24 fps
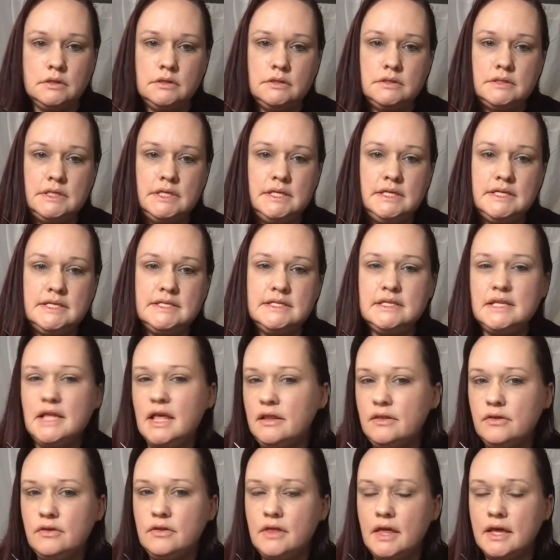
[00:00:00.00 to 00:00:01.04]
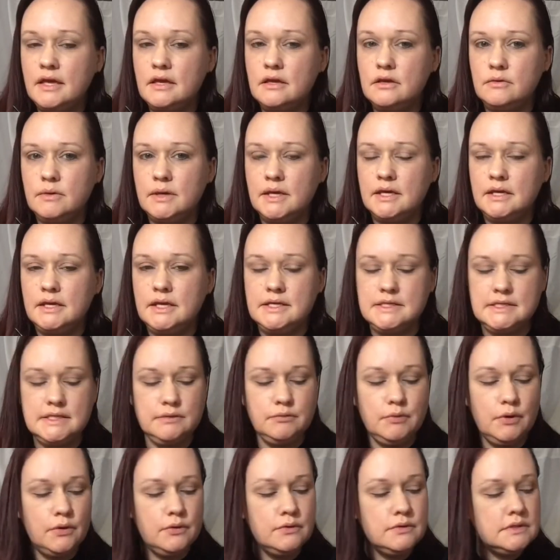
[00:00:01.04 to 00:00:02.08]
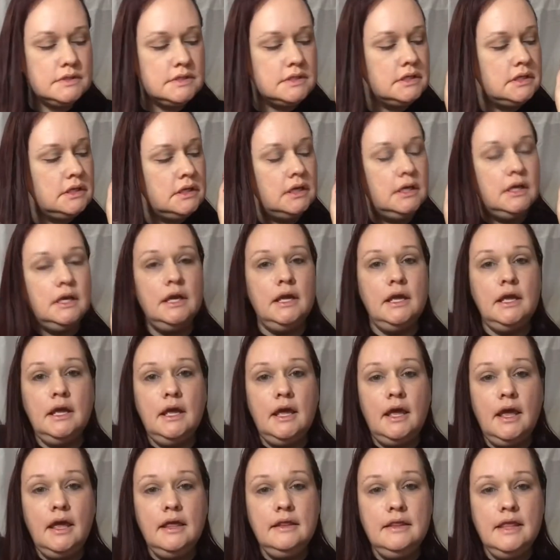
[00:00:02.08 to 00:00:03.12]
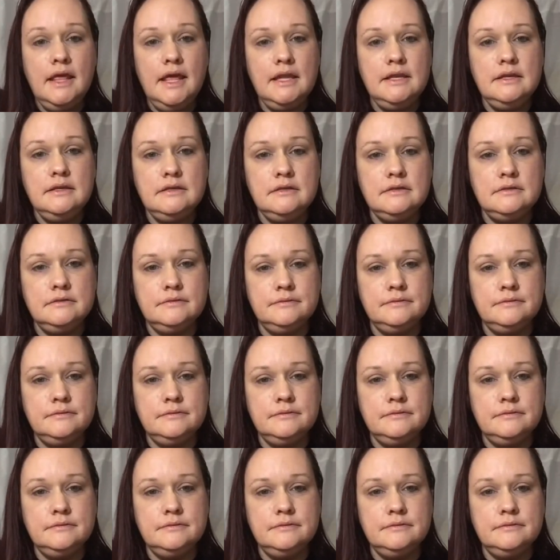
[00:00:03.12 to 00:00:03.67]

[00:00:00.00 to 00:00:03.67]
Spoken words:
See, doesn't that look like a quick and easy rose? And then